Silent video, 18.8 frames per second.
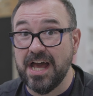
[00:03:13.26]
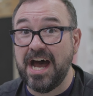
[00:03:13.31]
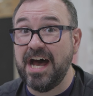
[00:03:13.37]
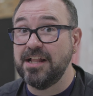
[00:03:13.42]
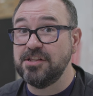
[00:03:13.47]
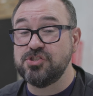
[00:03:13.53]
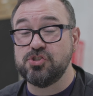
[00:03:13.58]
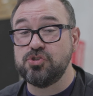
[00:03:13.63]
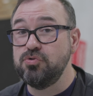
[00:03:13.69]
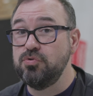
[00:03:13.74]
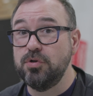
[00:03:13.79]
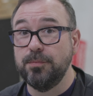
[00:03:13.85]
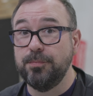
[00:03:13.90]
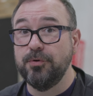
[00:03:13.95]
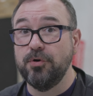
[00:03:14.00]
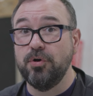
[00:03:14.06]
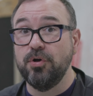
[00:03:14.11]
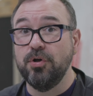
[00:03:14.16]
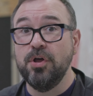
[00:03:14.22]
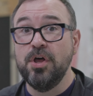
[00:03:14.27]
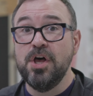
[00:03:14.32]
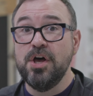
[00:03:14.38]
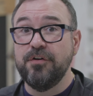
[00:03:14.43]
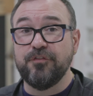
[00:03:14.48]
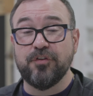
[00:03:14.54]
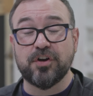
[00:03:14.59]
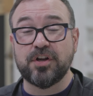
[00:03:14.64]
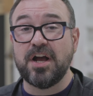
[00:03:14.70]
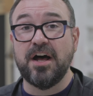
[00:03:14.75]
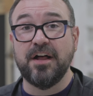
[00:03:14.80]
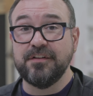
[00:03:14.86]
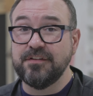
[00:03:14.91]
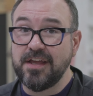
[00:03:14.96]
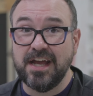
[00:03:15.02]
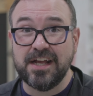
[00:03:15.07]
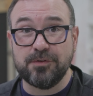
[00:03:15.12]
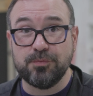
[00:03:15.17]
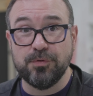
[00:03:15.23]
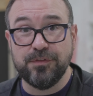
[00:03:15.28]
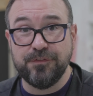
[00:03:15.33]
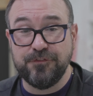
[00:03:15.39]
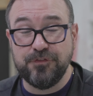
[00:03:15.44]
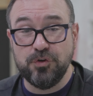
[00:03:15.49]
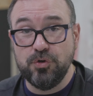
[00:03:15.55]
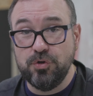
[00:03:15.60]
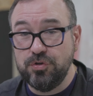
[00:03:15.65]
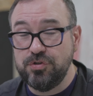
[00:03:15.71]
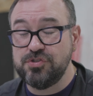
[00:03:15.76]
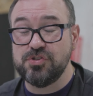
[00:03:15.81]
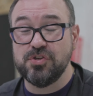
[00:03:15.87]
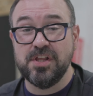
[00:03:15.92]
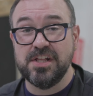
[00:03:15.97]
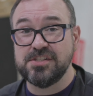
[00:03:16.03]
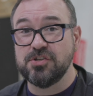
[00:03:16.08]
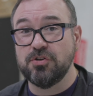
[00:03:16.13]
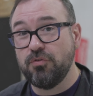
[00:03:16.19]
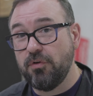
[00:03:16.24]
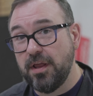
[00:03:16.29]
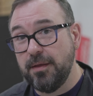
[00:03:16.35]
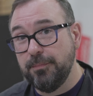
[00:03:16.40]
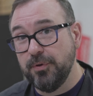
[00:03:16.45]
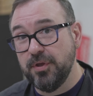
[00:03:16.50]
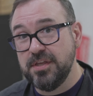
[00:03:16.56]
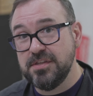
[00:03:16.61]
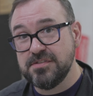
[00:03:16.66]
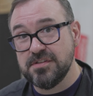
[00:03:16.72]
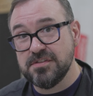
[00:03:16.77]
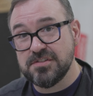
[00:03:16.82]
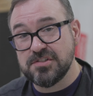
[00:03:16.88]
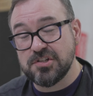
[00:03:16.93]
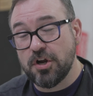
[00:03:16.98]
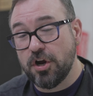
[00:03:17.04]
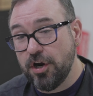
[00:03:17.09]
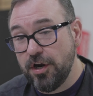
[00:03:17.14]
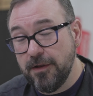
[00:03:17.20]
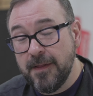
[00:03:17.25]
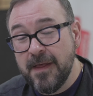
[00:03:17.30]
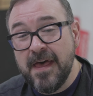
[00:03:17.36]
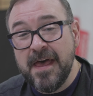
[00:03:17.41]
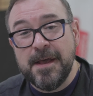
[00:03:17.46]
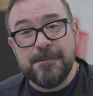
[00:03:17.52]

not suitable for contact with food. So that's a great place to start.